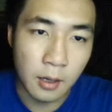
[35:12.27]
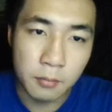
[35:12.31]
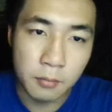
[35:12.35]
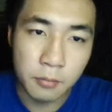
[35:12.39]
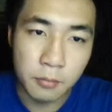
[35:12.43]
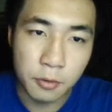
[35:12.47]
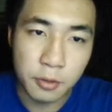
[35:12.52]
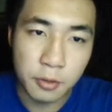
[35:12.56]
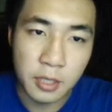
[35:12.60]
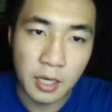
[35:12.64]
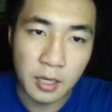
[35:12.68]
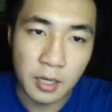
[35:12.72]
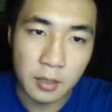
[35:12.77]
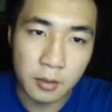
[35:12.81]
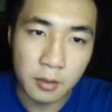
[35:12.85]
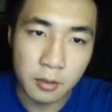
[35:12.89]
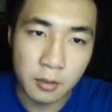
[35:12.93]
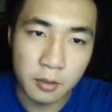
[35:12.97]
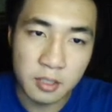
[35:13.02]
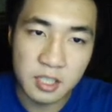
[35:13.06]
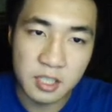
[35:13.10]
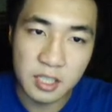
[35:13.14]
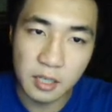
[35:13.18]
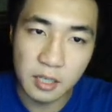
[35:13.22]
You
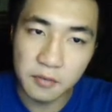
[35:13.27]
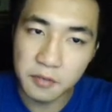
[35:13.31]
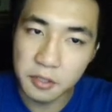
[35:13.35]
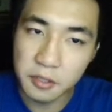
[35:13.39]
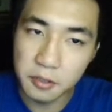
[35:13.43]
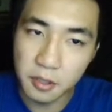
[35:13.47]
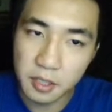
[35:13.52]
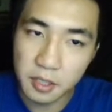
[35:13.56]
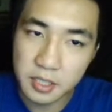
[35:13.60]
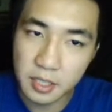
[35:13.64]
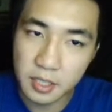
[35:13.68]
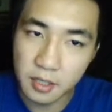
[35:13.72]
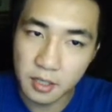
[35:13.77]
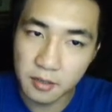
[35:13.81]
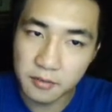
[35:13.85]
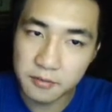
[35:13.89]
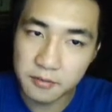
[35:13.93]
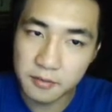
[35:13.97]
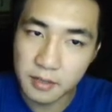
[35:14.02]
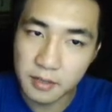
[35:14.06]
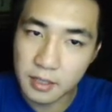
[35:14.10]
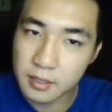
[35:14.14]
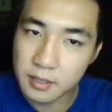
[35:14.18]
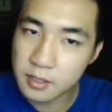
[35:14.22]
can self-heal yourself.
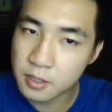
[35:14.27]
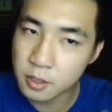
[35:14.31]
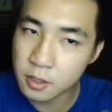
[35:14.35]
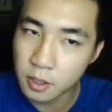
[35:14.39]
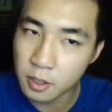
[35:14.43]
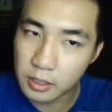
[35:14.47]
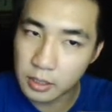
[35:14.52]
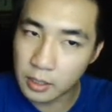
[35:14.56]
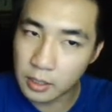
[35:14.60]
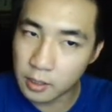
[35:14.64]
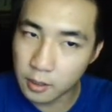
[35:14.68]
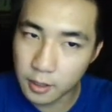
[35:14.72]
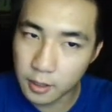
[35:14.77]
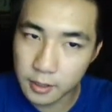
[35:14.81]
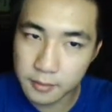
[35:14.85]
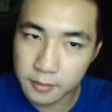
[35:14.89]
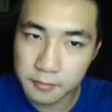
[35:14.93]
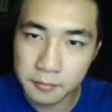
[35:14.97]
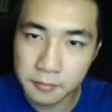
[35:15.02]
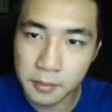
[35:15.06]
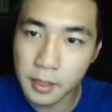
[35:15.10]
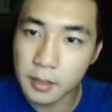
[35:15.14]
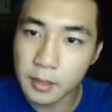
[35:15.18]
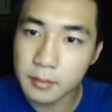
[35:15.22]
It's not a lot,
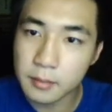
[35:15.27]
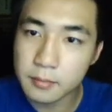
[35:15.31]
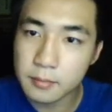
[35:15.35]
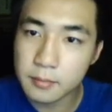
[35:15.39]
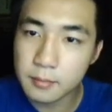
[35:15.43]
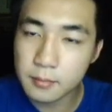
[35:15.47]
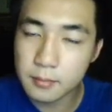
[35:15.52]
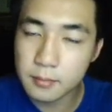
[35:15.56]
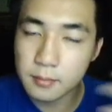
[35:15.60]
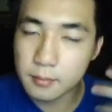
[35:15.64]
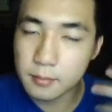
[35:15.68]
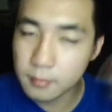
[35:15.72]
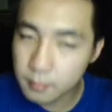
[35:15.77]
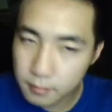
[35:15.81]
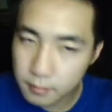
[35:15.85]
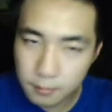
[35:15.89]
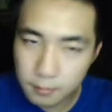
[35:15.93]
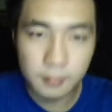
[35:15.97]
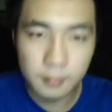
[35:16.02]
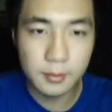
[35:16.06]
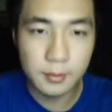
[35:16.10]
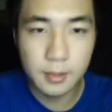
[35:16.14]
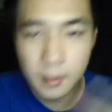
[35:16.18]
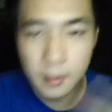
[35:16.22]
but
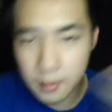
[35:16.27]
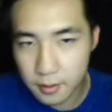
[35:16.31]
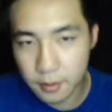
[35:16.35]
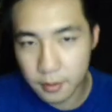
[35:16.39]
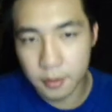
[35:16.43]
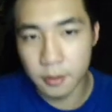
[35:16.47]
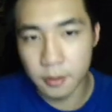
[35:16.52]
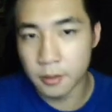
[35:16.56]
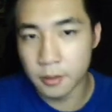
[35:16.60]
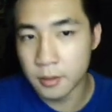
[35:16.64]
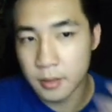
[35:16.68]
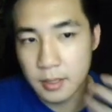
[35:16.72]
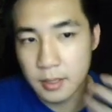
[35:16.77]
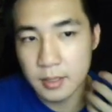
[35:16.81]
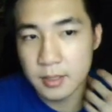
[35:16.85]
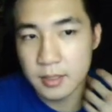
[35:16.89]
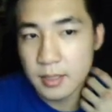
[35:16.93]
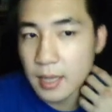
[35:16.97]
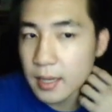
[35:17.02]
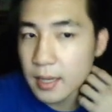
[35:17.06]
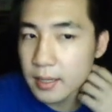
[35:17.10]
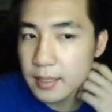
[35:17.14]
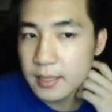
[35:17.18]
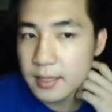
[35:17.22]
it's
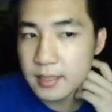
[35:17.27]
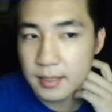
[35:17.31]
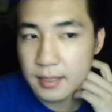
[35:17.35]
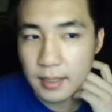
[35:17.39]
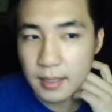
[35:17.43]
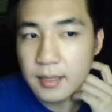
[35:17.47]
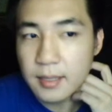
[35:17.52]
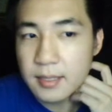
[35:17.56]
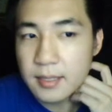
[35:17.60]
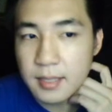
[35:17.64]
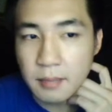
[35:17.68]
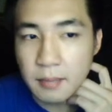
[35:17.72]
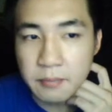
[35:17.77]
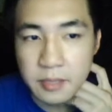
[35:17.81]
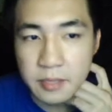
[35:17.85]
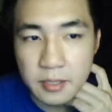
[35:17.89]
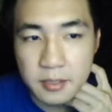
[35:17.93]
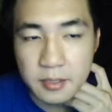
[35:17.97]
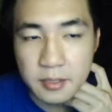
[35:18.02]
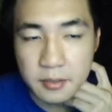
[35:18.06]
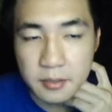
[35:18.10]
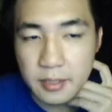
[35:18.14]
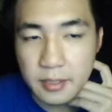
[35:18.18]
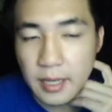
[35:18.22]
at least like something
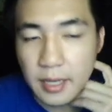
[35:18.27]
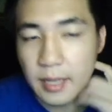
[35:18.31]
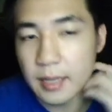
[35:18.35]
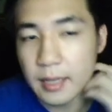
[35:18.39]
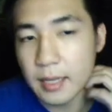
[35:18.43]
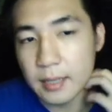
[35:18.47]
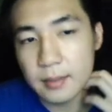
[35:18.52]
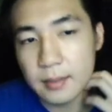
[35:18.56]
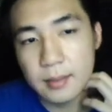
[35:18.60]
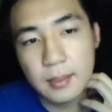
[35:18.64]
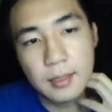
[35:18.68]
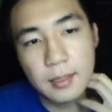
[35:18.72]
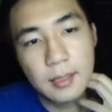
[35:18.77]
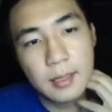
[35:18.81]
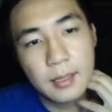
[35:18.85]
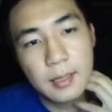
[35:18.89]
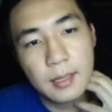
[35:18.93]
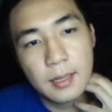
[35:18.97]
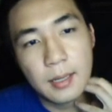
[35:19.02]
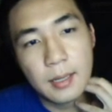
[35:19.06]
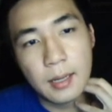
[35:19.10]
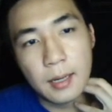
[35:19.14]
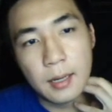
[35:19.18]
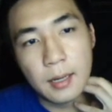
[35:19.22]
still there lah.
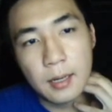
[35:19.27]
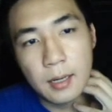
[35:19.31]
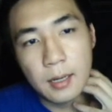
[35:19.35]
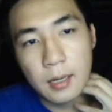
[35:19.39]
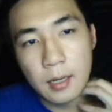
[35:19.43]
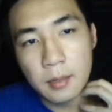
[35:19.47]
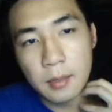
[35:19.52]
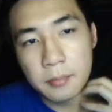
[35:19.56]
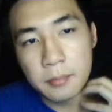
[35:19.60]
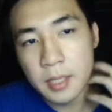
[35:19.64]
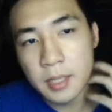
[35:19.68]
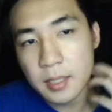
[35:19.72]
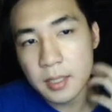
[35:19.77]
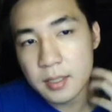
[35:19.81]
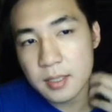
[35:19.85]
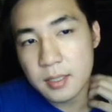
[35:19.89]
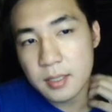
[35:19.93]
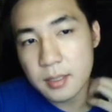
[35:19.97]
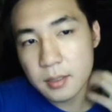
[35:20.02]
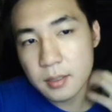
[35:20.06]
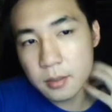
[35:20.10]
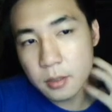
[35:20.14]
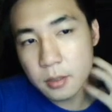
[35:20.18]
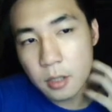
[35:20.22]

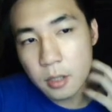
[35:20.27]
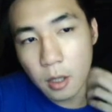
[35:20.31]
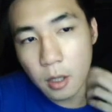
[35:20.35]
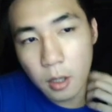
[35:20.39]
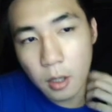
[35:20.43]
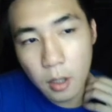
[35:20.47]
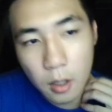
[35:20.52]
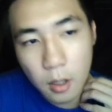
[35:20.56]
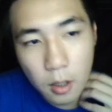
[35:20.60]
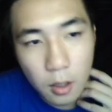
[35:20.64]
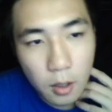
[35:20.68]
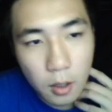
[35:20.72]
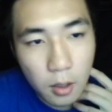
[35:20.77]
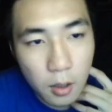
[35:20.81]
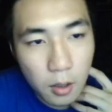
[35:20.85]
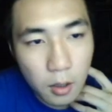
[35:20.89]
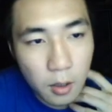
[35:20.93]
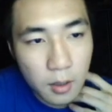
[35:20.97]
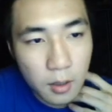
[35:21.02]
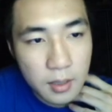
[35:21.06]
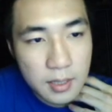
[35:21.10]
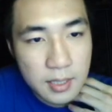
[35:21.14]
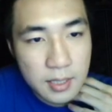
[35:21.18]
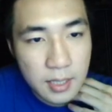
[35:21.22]
Next you
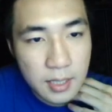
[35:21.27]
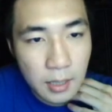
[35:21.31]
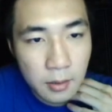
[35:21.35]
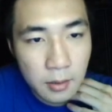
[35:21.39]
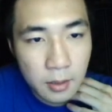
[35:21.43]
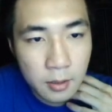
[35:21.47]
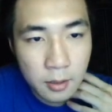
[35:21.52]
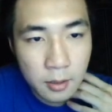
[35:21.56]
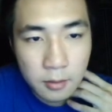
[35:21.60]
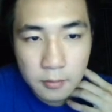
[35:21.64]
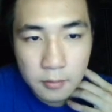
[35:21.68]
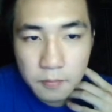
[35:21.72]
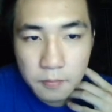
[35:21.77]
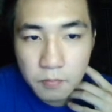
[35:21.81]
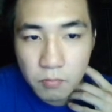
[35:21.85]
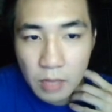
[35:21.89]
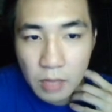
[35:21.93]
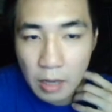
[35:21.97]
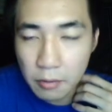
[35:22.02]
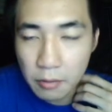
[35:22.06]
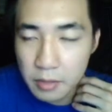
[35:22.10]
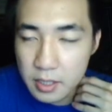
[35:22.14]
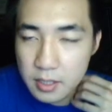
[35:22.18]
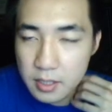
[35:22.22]
got Sentinel.
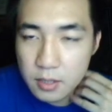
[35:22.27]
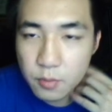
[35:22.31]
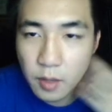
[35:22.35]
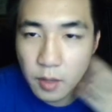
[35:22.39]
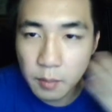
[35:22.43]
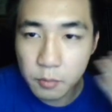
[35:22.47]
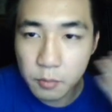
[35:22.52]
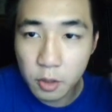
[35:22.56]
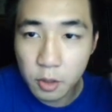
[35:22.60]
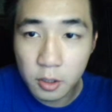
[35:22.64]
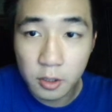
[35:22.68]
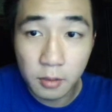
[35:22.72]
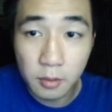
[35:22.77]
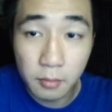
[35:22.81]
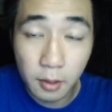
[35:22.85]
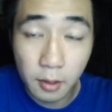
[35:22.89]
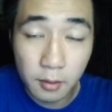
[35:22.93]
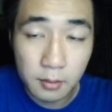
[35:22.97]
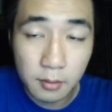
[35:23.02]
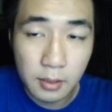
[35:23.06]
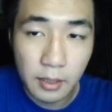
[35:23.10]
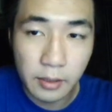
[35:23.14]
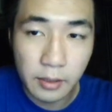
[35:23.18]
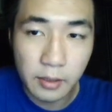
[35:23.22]
Now this is what I'm talking about,
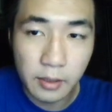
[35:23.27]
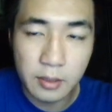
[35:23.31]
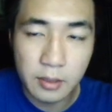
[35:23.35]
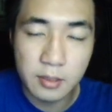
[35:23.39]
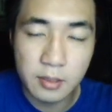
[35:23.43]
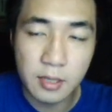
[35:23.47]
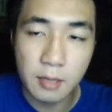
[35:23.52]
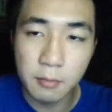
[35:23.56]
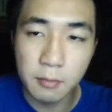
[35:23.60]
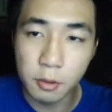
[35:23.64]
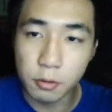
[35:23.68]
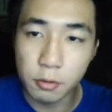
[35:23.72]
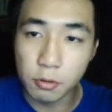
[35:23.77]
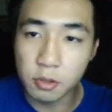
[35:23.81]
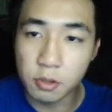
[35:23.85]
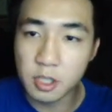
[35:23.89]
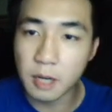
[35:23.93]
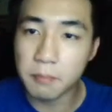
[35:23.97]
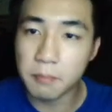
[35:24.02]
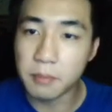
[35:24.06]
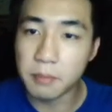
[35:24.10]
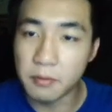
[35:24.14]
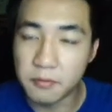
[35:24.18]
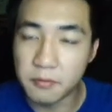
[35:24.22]
like he's able to
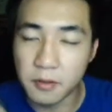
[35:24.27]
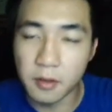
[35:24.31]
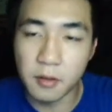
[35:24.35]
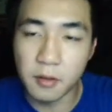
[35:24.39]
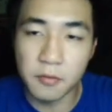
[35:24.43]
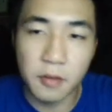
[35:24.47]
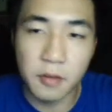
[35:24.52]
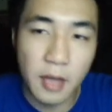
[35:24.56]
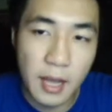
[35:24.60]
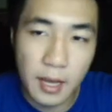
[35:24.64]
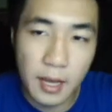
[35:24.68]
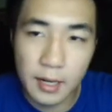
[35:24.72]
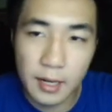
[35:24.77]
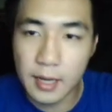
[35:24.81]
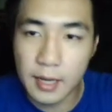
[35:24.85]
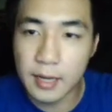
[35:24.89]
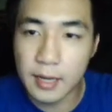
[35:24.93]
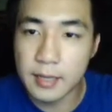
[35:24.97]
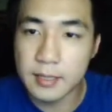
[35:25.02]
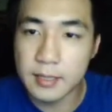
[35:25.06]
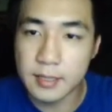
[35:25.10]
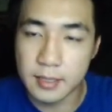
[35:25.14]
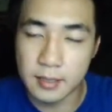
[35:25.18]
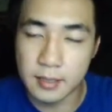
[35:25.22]
jump in front of your
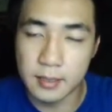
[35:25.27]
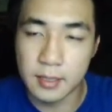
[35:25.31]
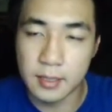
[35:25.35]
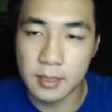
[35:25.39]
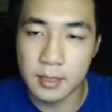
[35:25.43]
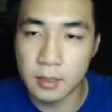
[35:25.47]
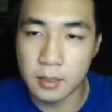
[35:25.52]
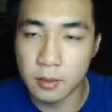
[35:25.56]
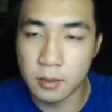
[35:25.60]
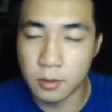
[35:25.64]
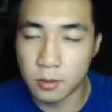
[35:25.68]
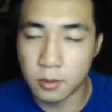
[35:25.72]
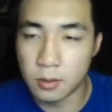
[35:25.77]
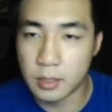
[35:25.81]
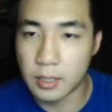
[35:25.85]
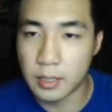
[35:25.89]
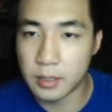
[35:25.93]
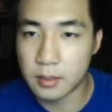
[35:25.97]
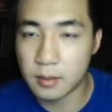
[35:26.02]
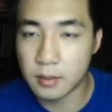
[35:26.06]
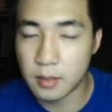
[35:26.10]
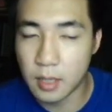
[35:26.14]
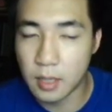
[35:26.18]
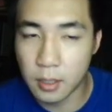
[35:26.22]
allies and then like
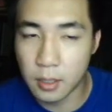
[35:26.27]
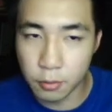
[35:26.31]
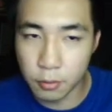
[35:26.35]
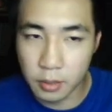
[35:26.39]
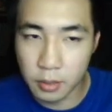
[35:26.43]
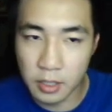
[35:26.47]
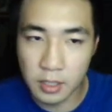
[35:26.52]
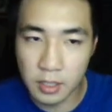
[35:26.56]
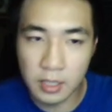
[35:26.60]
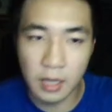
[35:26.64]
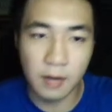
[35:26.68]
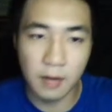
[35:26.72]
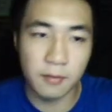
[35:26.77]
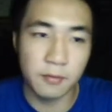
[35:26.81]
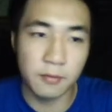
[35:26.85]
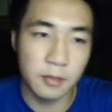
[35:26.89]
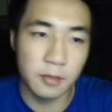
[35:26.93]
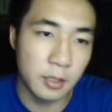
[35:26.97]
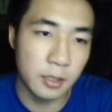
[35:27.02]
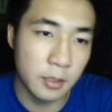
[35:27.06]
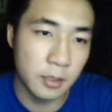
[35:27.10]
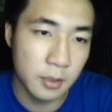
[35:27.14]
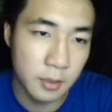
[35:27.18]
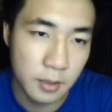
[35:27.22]
AoE
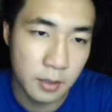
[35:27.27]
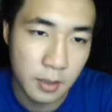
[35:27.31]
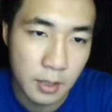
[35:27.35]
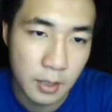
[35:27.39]
cover,